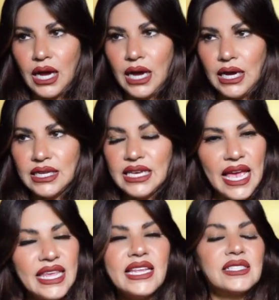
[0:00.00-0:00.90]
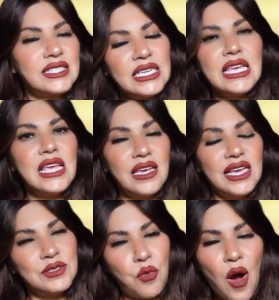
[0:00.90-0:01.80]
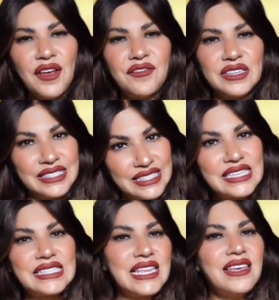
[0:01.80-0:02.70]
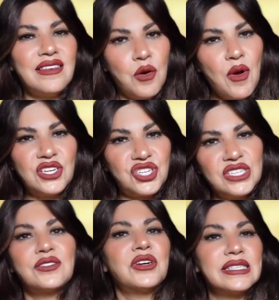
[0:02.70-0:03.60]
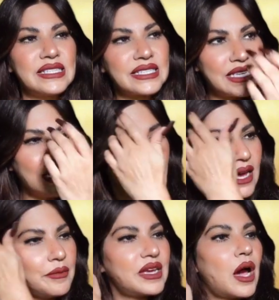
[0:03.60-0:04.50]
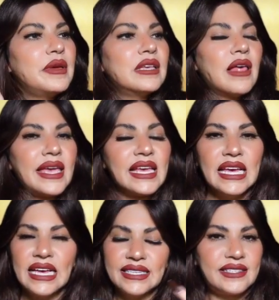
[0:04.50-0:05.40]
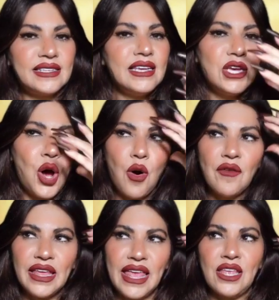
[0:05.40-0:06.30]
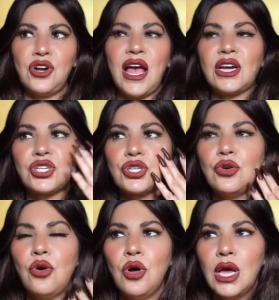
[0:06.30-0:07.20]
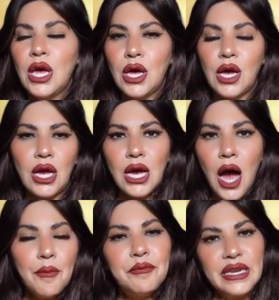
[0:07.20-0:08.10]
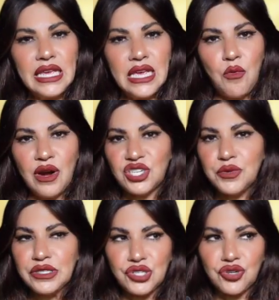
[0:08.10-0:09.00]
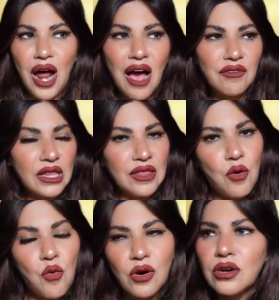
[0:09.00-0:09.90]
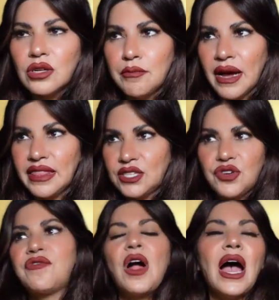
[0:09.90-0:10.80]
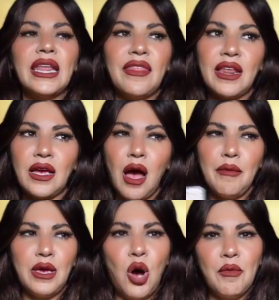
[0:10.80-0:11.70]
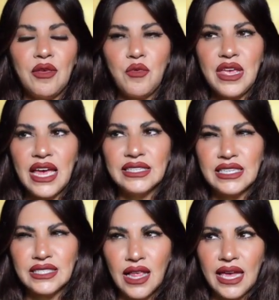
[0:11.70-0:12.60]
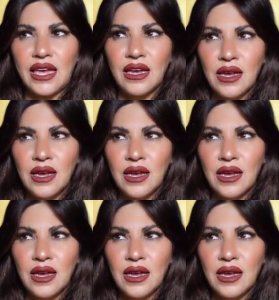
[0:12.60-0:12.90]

And he hated seeing his wife succeeding the way she started succeeding and becoming like a C E O of an international company where she was traveling the world Monday to Friday and then coming home on the weekends. It's like